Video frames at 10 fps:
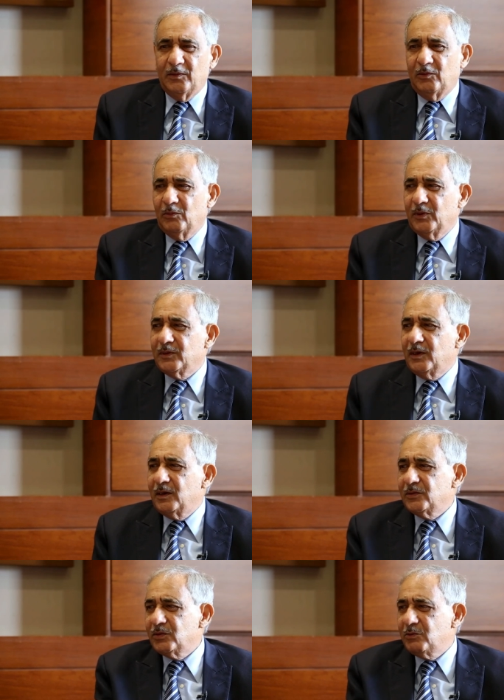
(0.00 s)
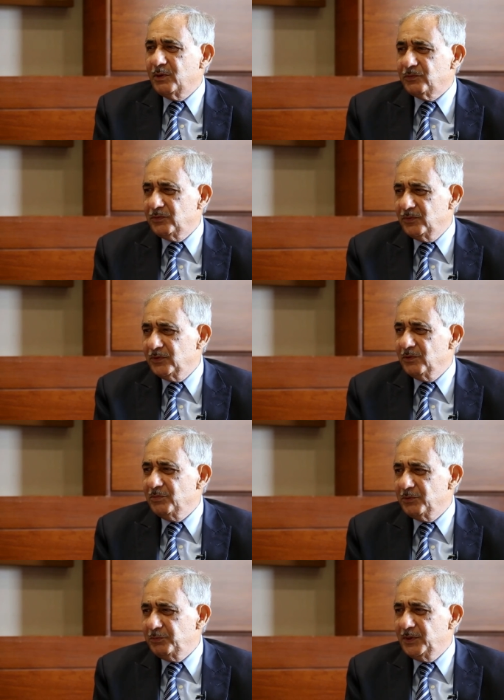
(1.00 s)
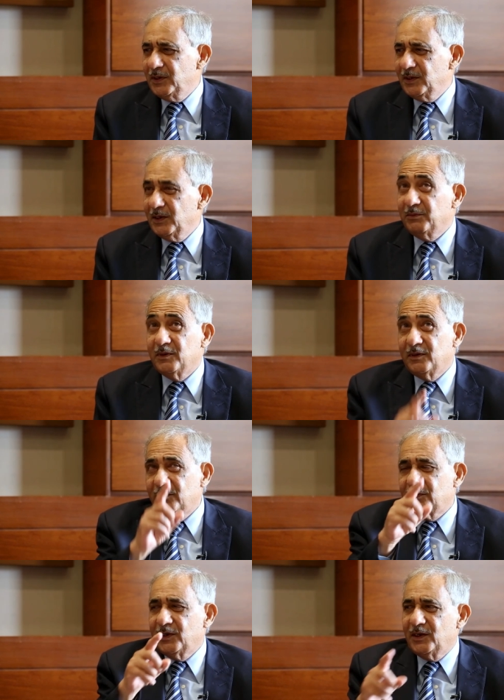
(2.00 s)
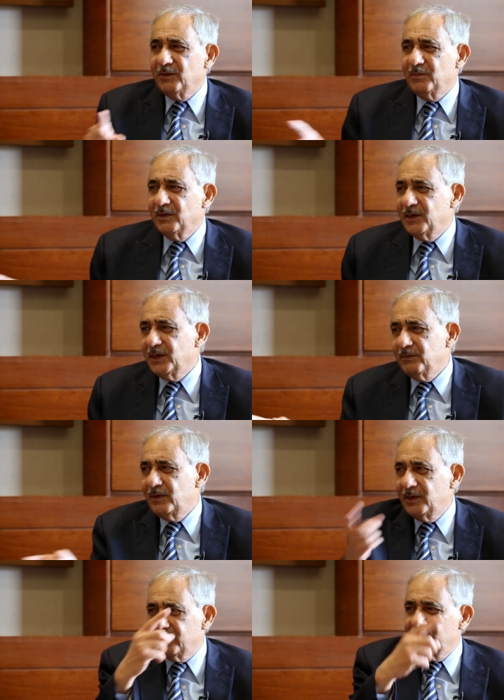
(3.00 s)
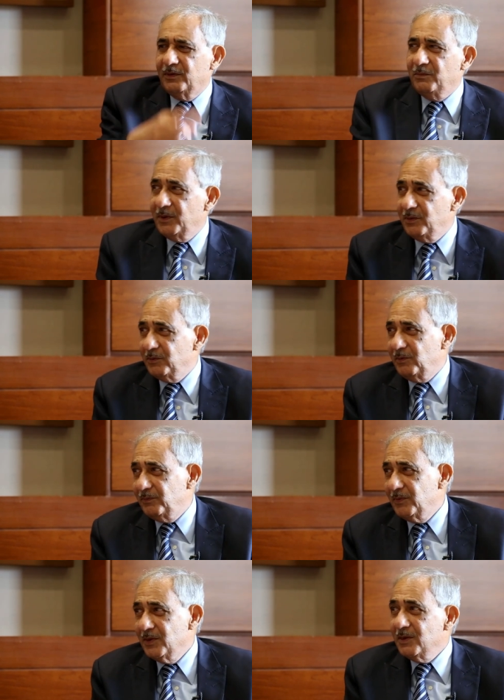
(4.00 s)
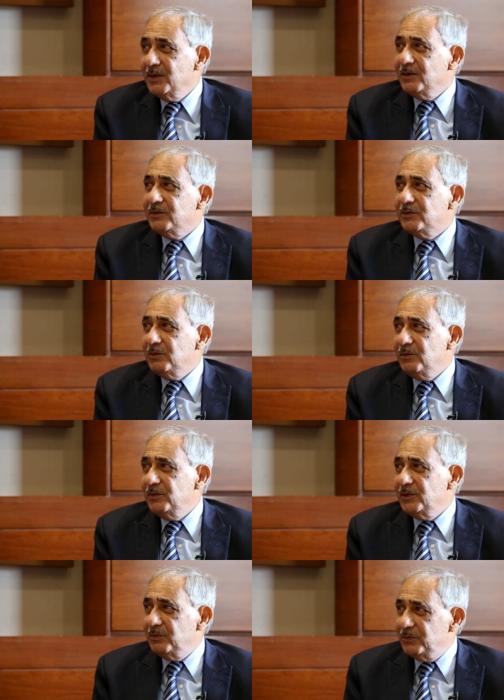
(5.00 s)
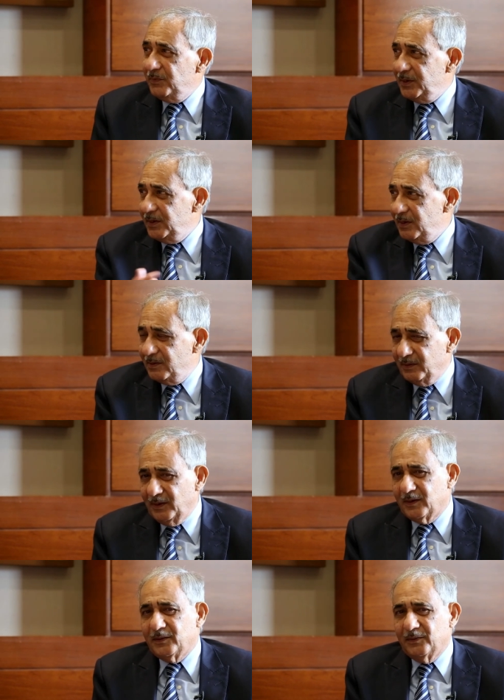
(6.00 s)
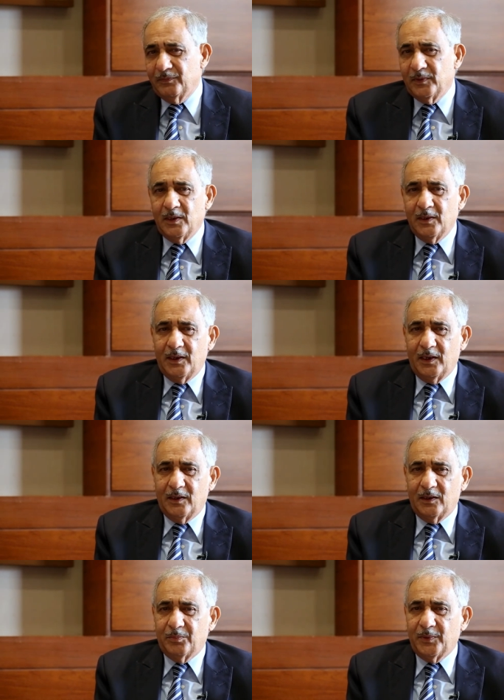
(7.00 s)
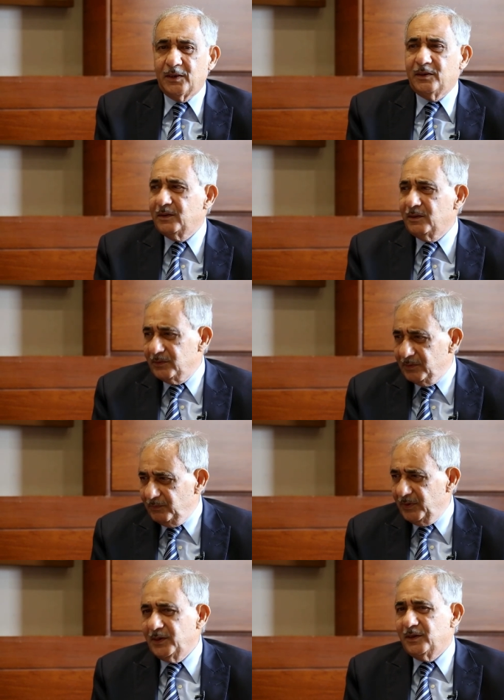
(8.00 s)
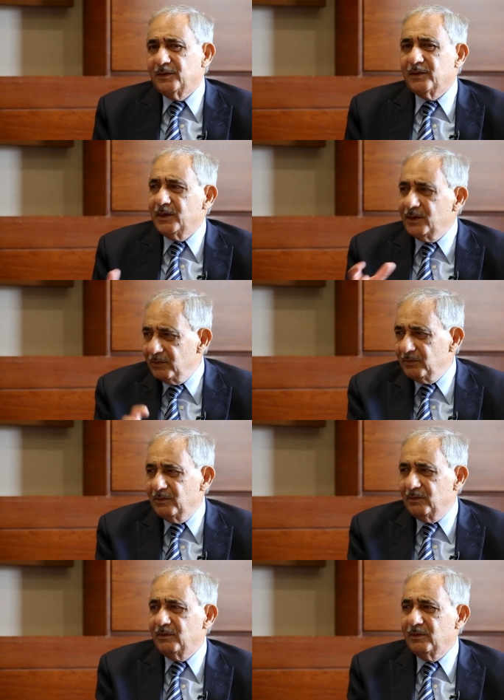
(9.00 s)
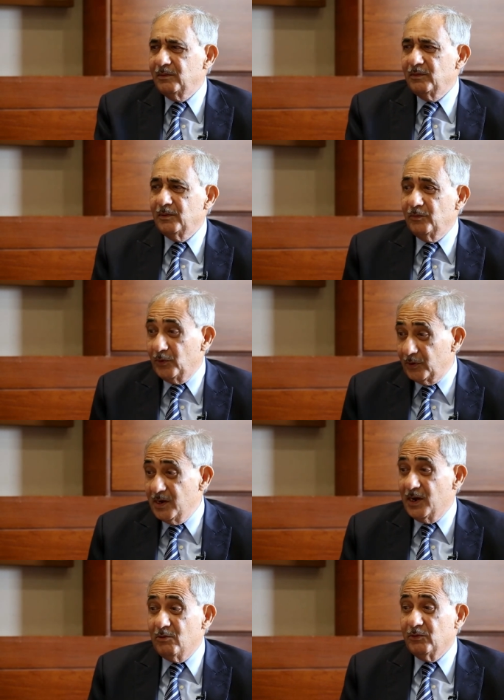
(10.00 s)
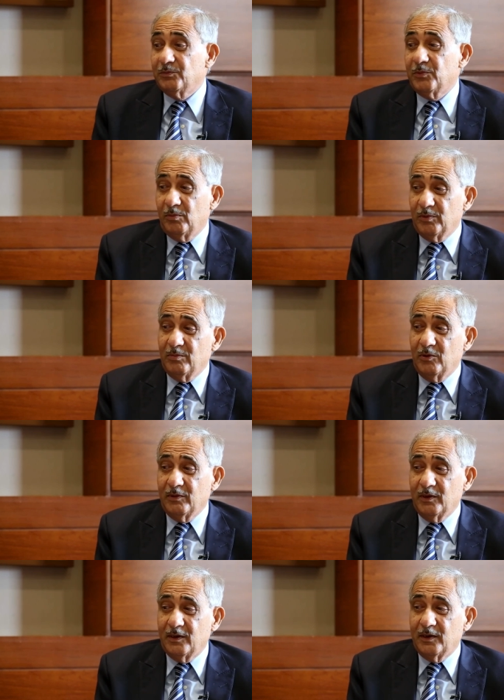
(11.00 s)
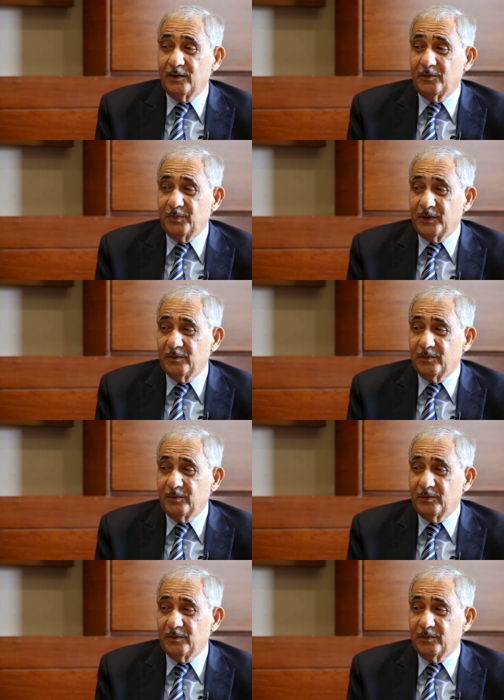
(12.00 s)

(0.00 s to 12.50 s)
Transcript: always asked questions in between. I never just came and gave a lecture and yeah, went on. Yeah, very interactive. So it was very interactive and our practicals are very designed on, on what now is problem-oriented